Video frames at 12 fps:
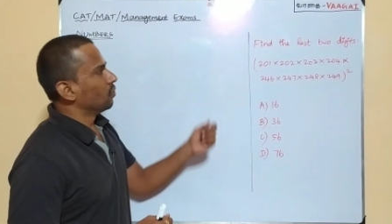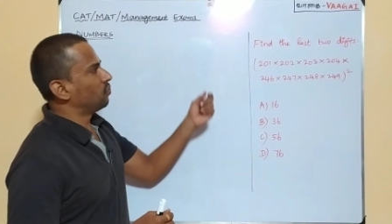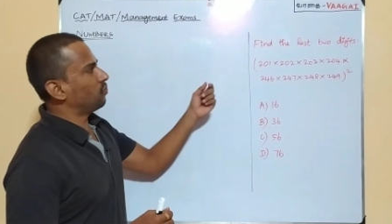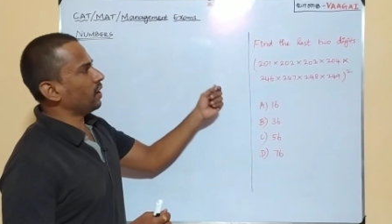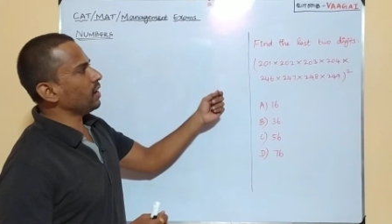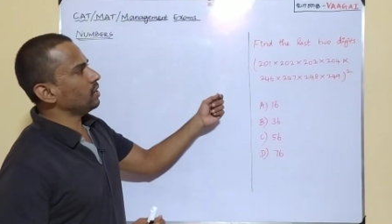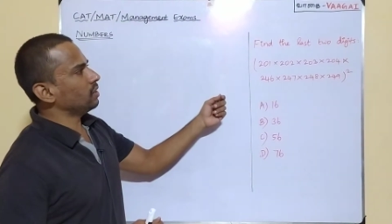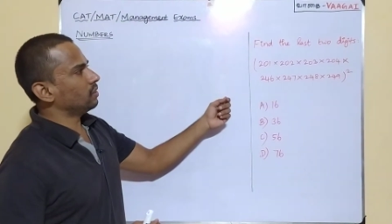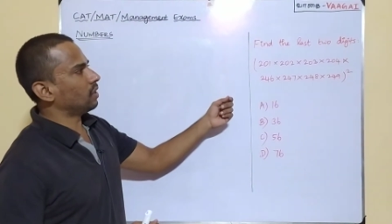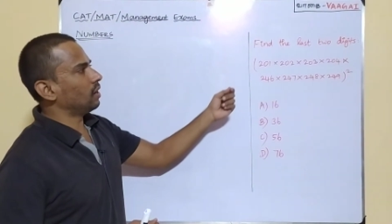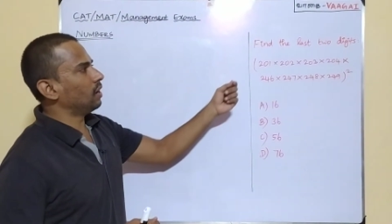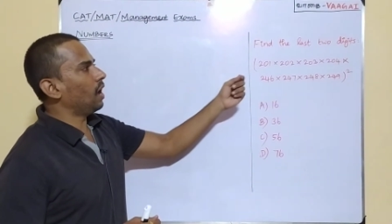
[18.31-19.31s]

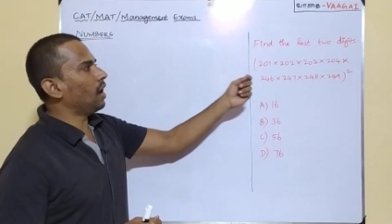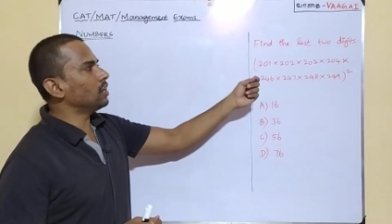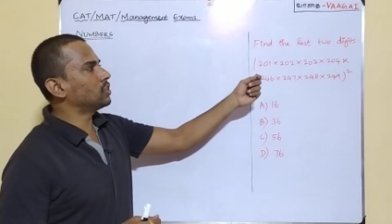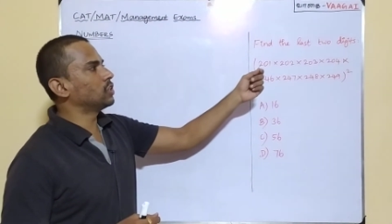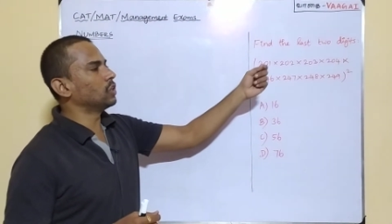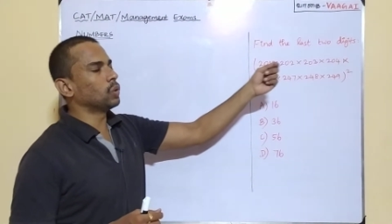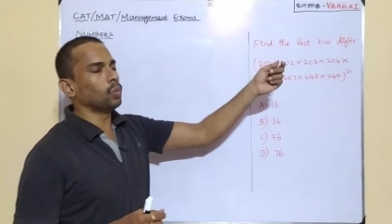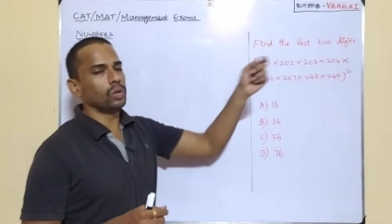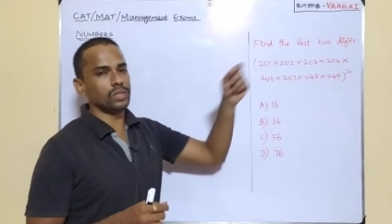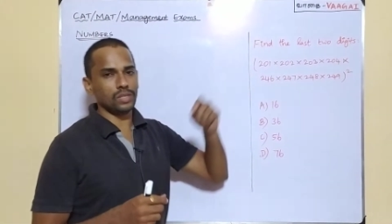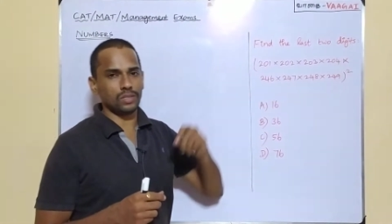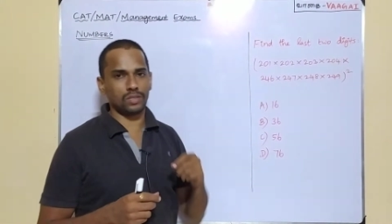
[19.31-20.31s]
Find the last
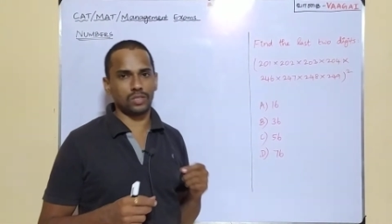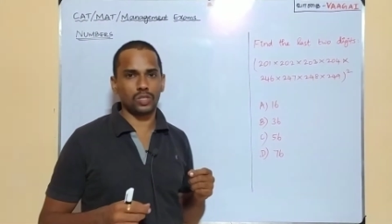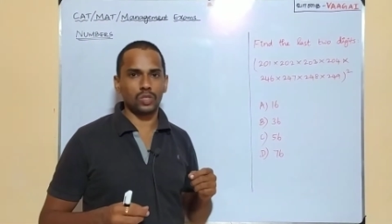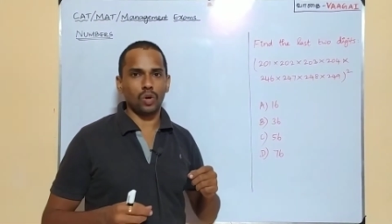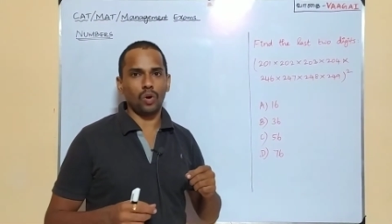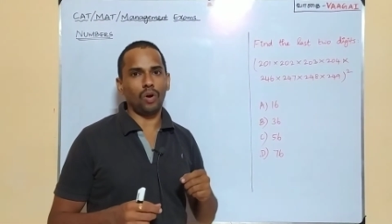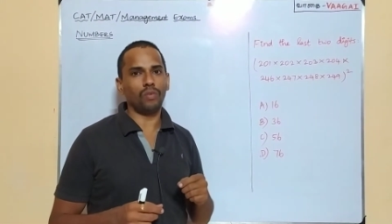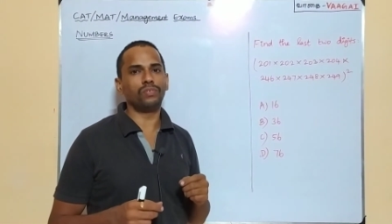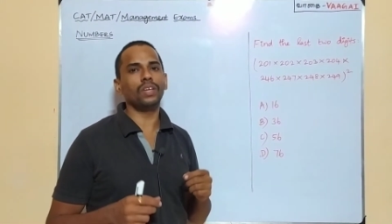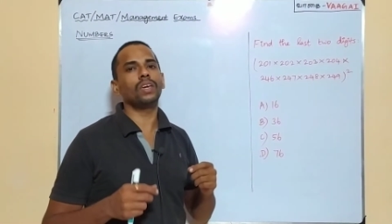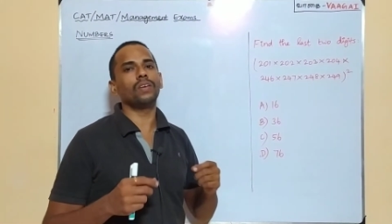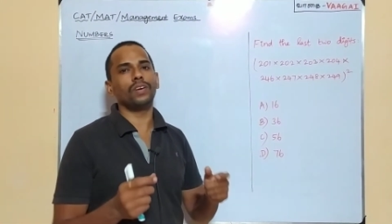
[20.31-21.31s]
two digits
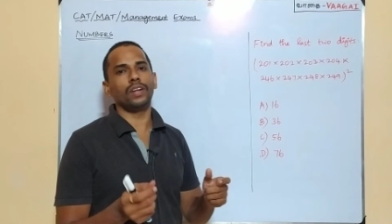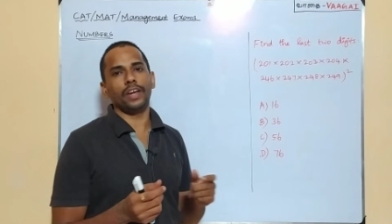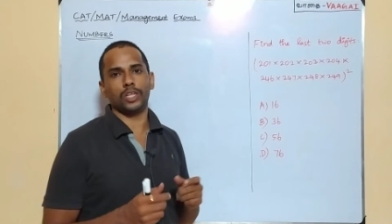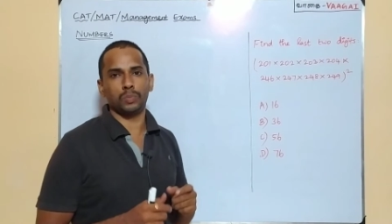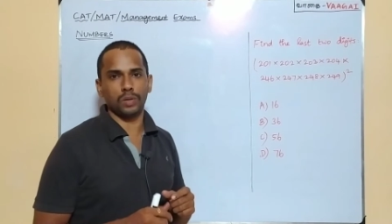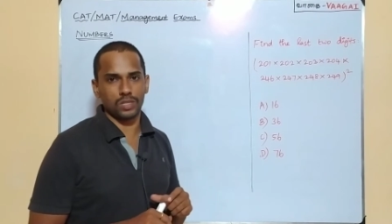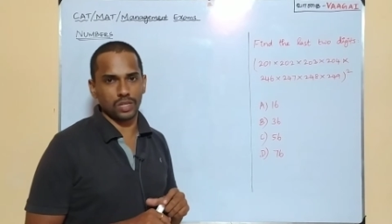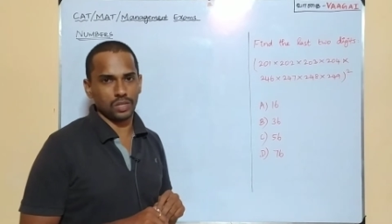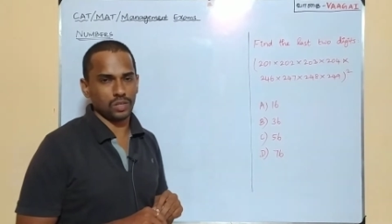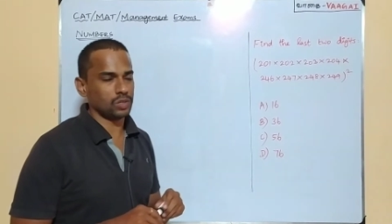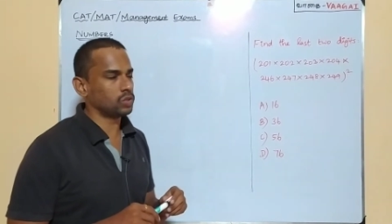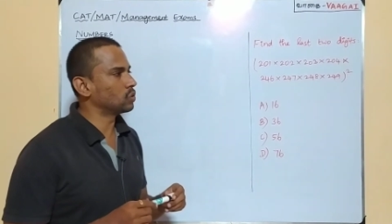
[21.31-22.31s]
of the given expression.